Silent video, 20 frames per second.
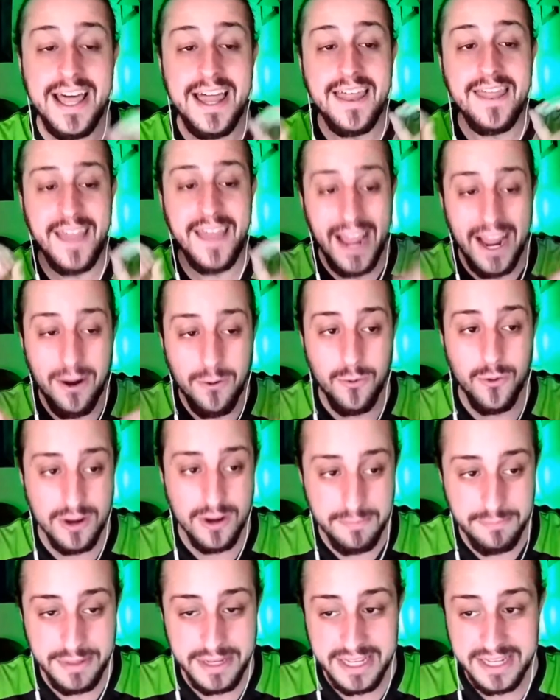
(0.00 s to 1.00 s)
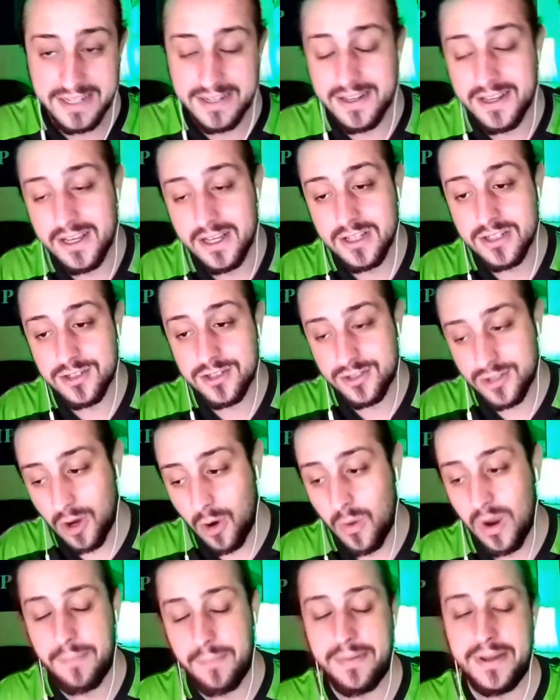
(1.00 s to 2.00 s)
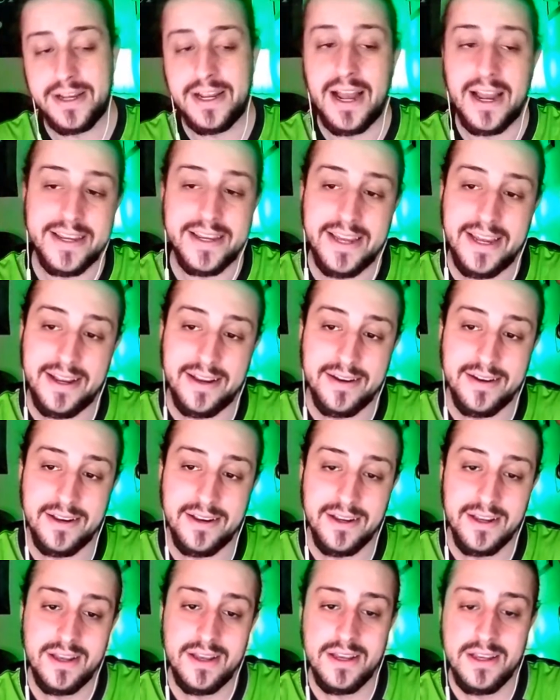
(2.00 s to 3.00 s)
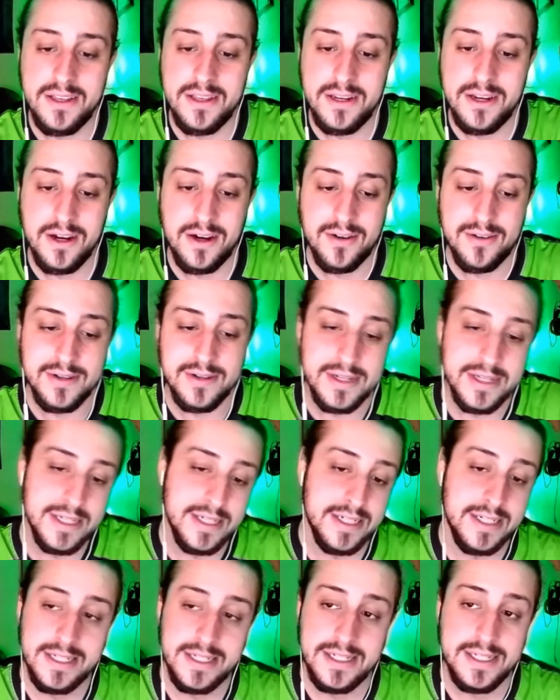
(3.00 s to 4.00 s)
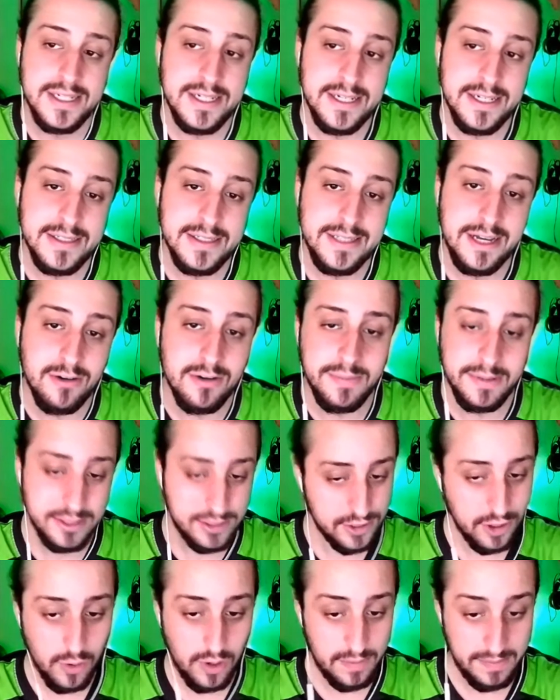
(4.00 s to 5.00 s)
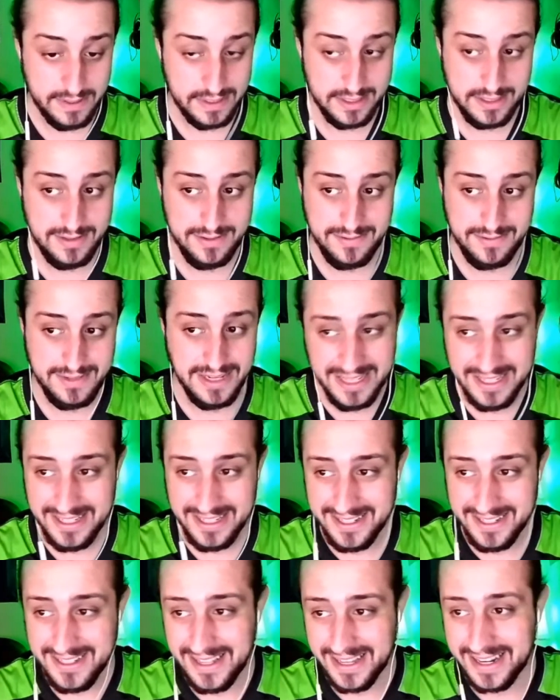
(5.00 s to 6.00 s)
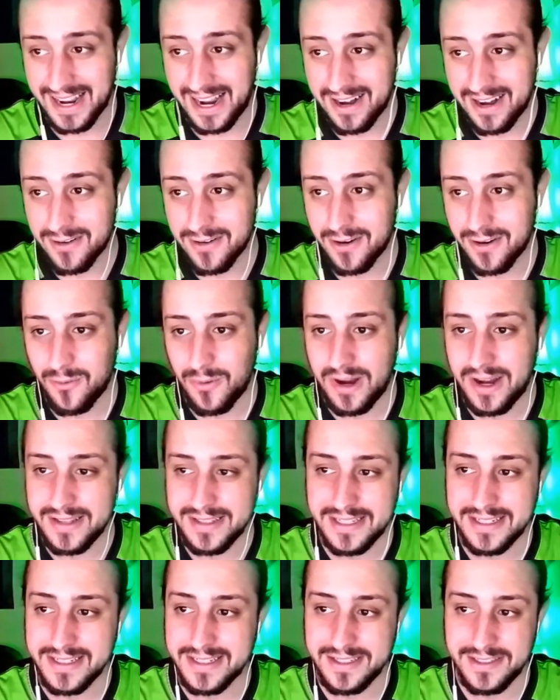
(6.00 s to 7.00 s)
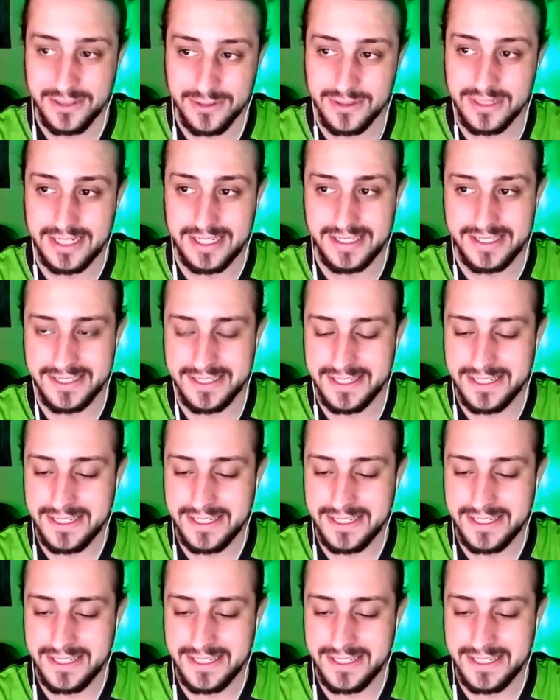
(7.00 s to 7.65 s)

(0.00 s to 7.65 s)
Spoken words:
That would have been so epic. I can't, that would have been so epic. Like, I don't know why they didn't do that.